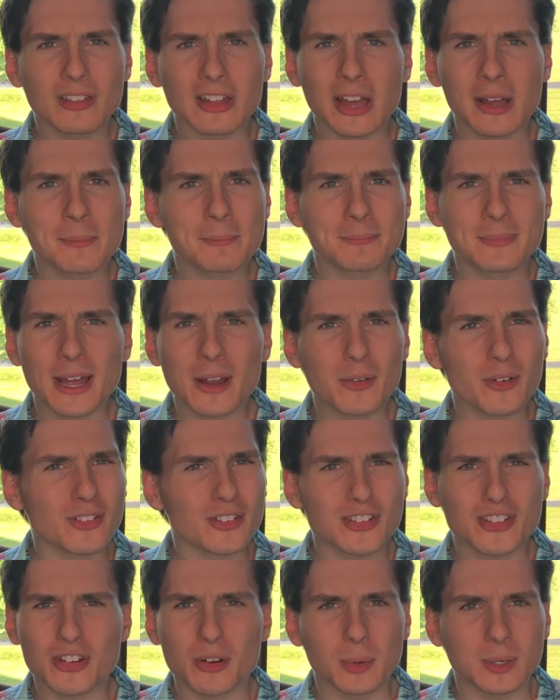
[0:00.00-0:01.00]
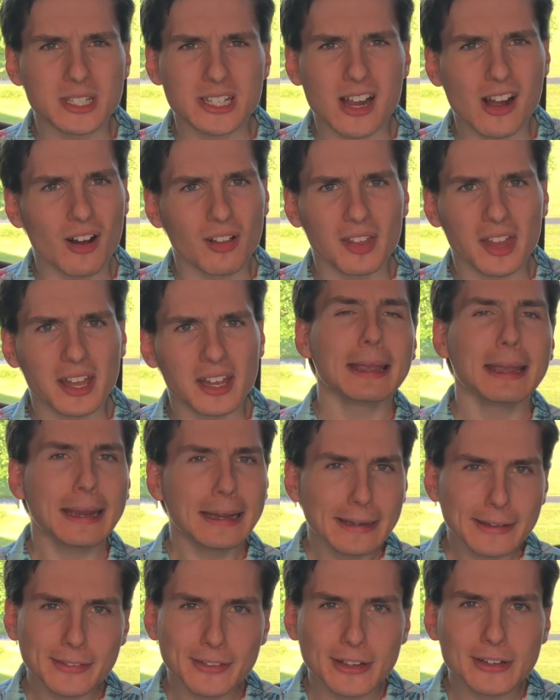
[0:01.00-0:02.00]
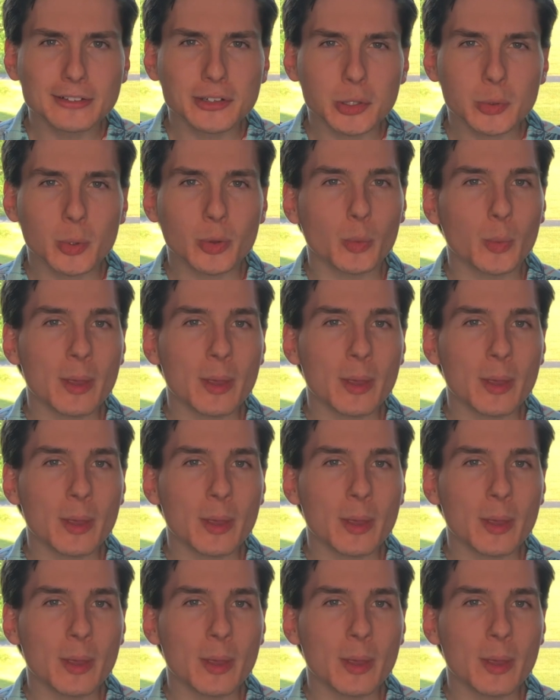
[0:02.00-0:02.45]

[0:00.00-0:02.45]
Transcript: I'm not really sure what to call that. Anything glued with